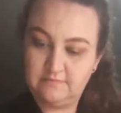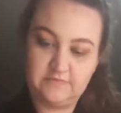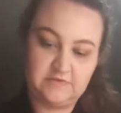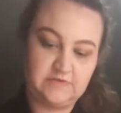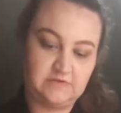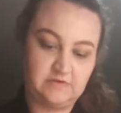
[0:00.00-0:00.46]

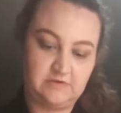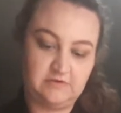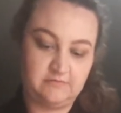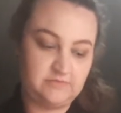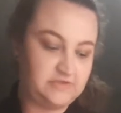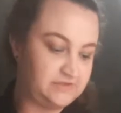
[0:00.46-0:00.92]
So
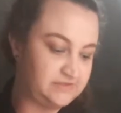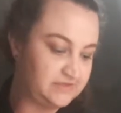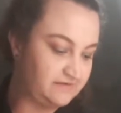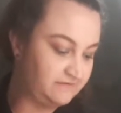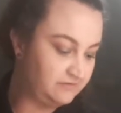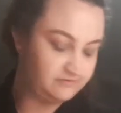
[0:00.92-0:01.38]
I'm just
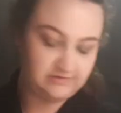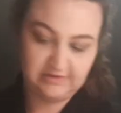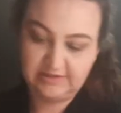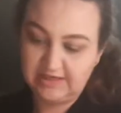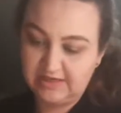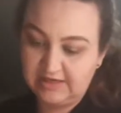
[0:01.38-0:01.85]
saving all the
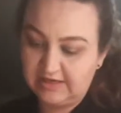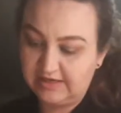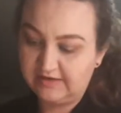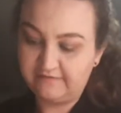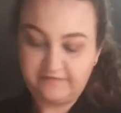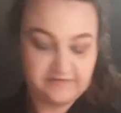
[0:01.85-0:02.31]

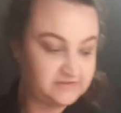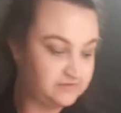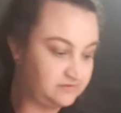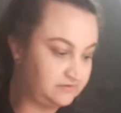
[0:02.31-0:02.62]
leaves.